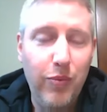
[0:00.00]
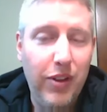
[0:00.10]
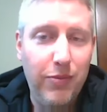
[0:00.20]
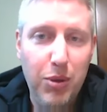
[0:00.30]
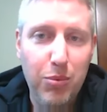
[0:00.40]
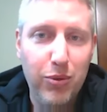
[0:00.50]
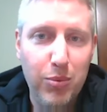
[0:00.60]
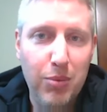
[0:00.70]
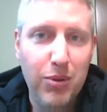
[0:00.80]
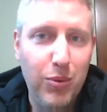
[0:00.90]
if people
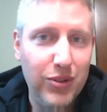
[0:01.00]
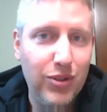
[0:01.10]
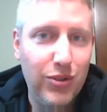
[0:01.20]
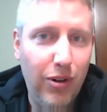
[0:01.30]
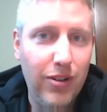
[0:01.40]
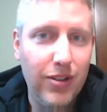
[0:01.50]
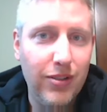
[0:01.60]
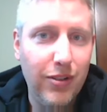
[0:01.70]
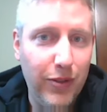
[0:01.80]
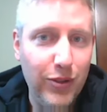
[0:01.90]
remember, was a
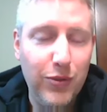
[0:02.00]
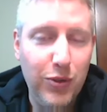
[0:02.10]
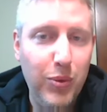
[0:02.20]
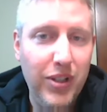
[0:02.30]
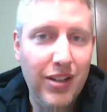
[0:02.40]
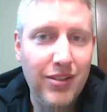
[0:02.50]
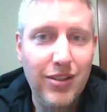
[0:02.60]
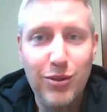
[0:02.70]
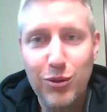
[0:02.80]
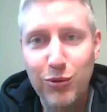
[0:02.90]
starter the first few weekends
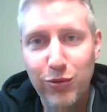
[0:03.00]
as a true